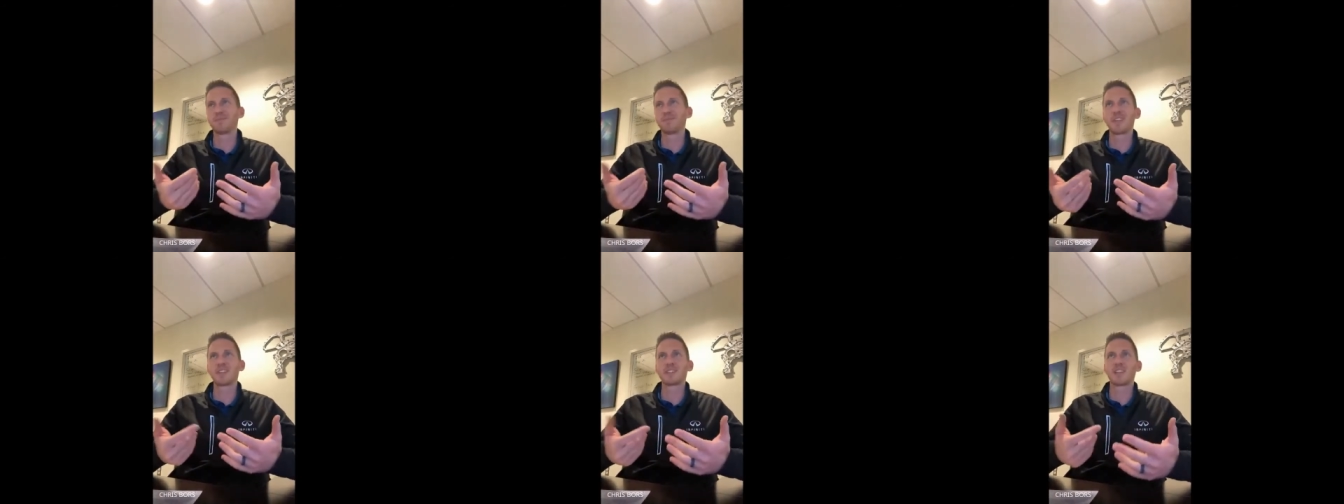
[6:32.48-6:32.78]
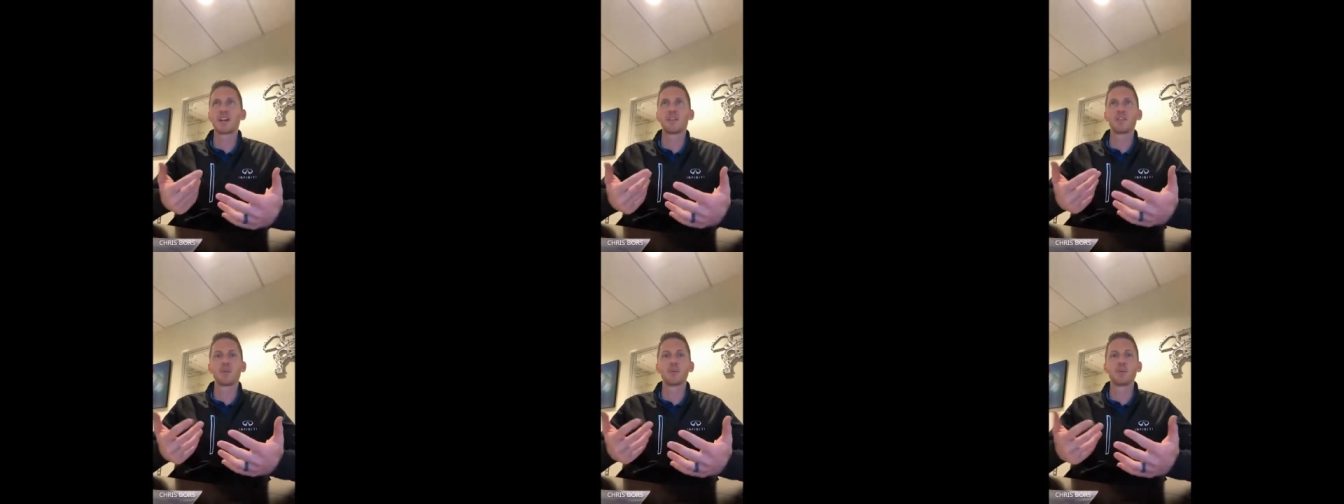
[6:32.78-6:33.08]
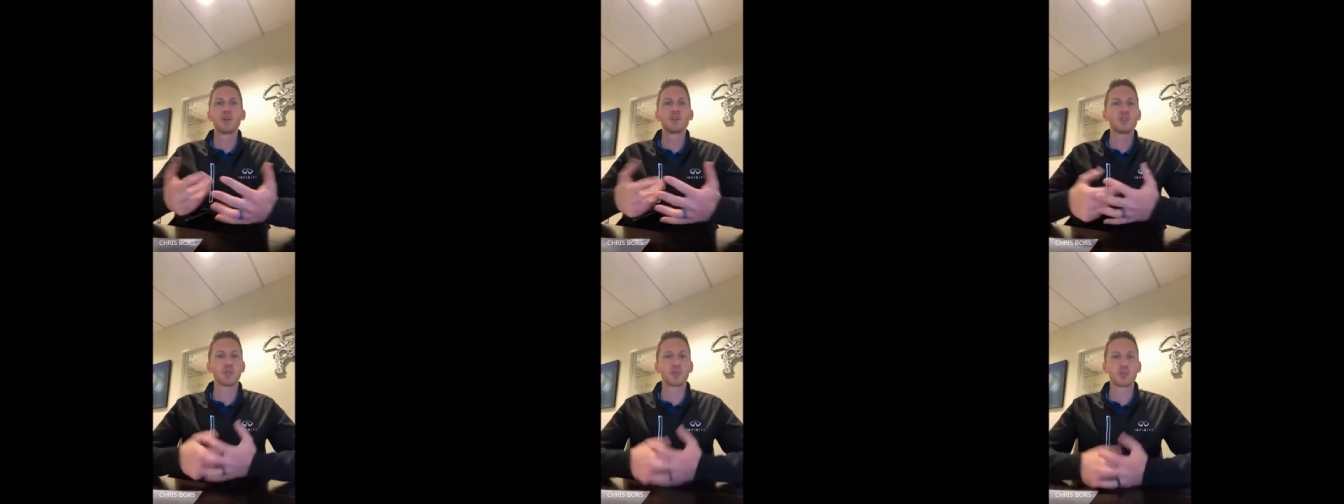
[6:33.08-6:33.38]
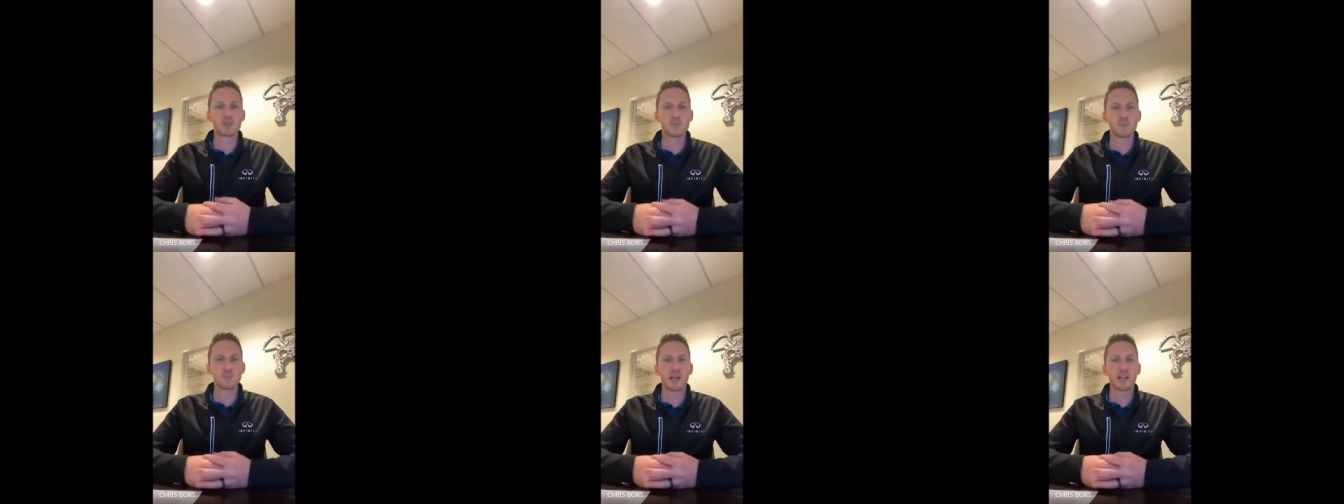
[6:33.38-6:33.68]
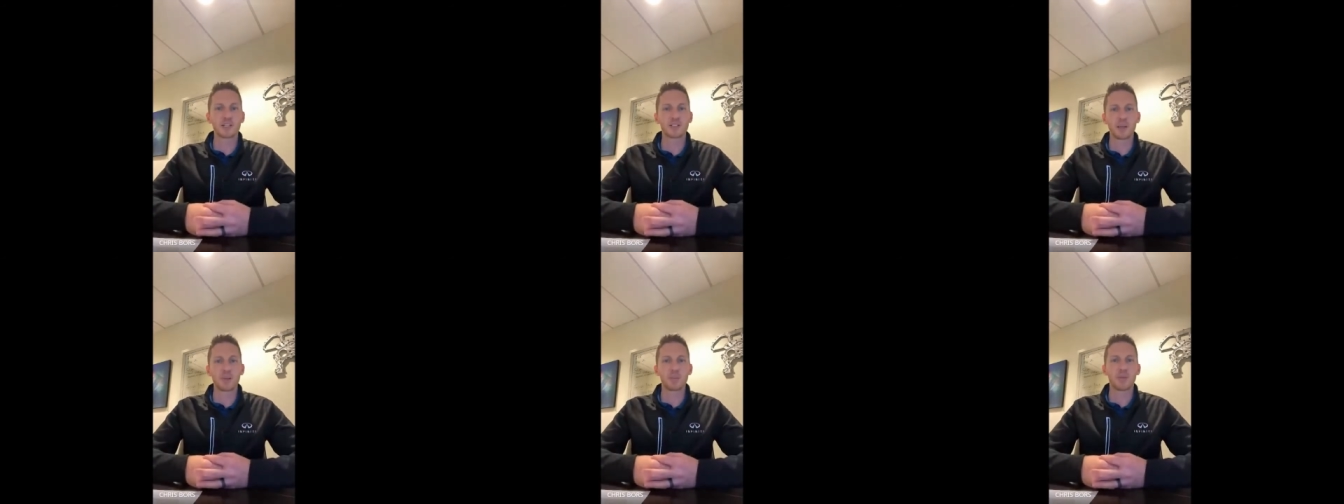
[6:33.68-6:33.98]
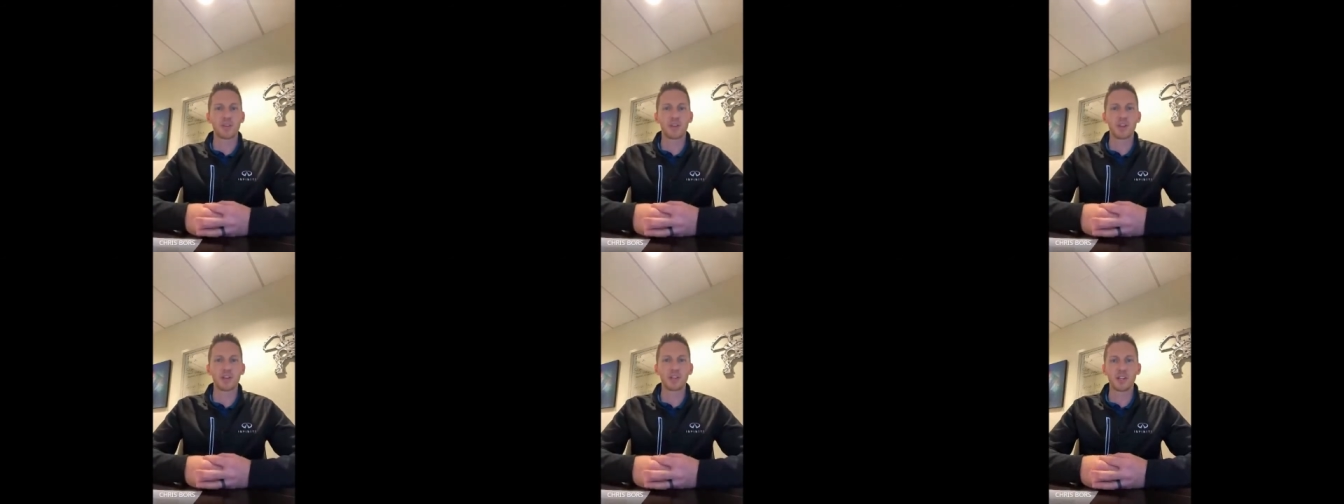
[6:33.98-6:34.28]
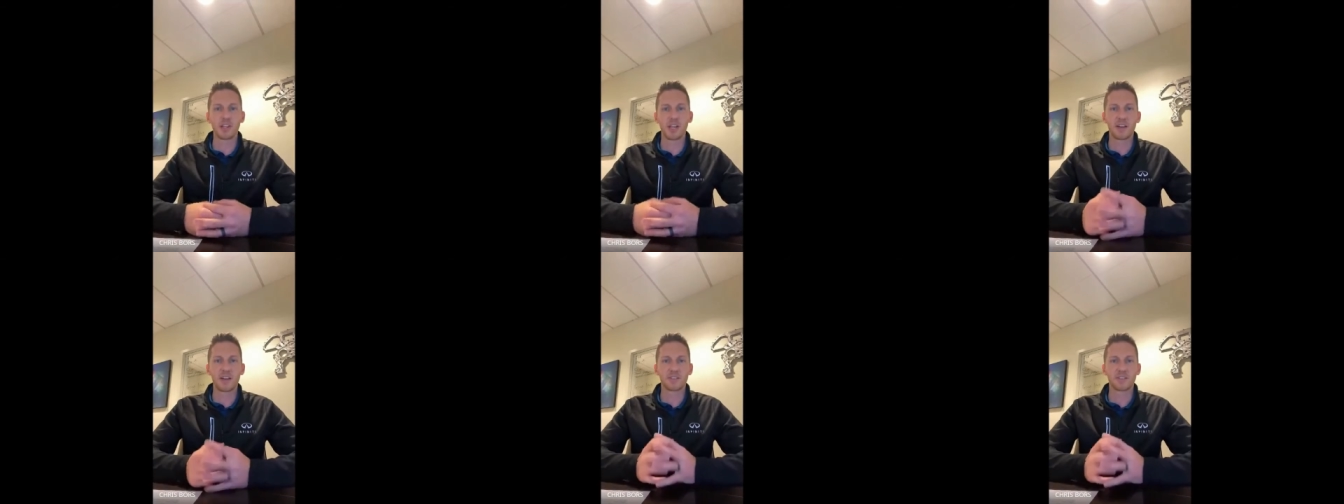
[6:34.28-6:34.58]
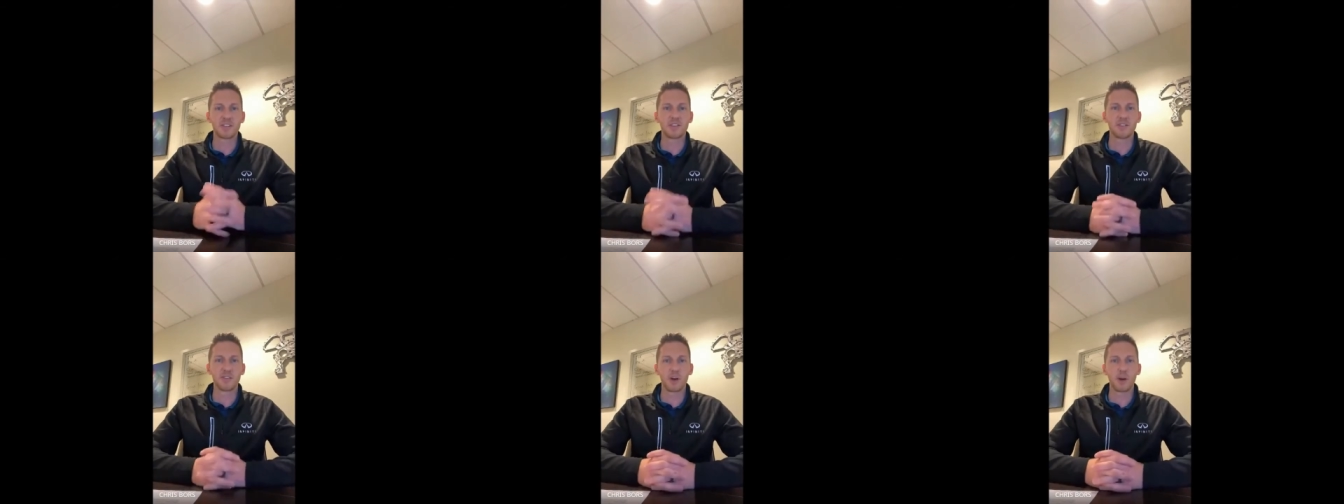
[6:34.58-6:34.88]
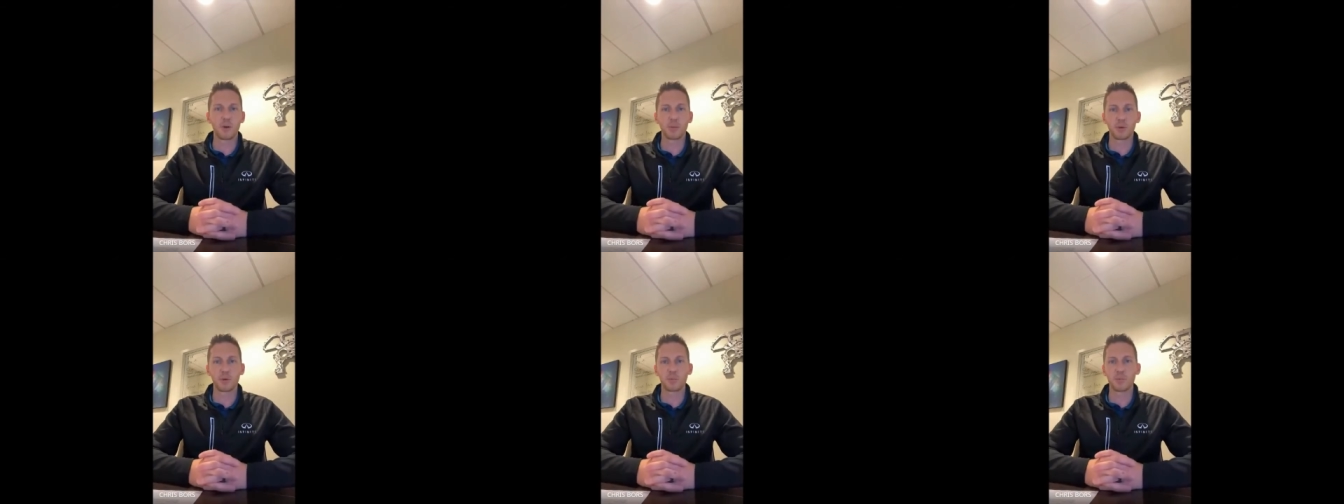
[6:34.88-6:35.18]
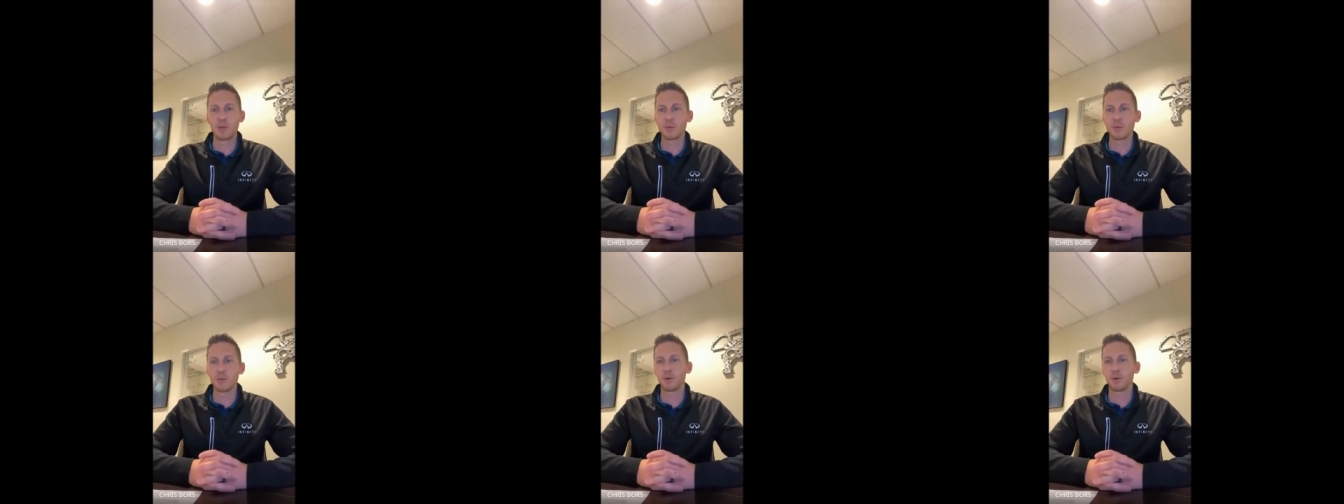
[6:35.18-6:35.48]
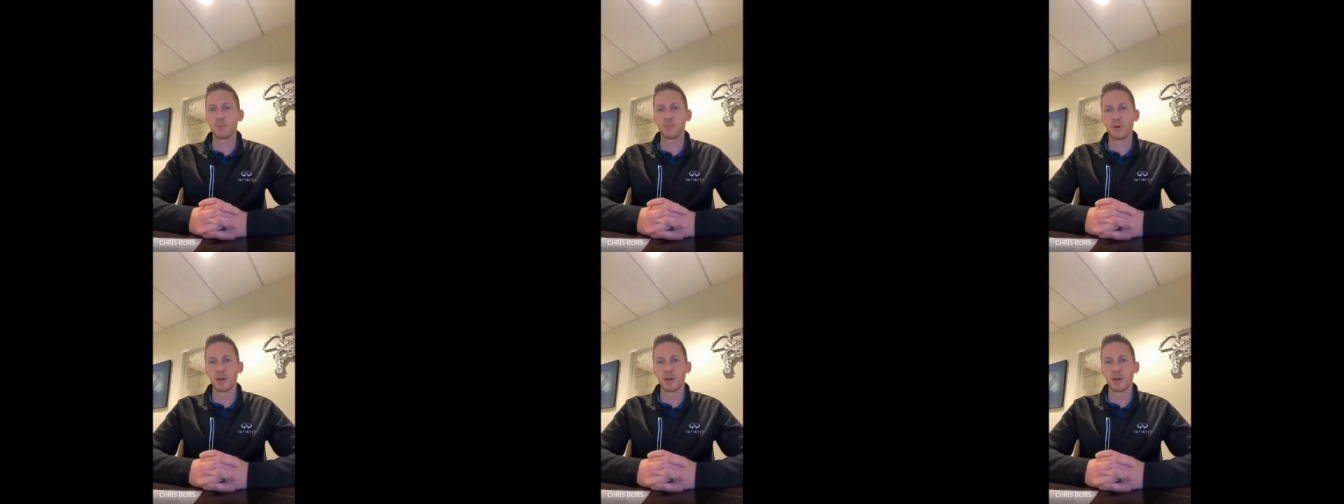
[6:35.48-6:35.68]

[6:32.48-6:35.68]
kind of a mutual respect type of thing that you have to develop with people.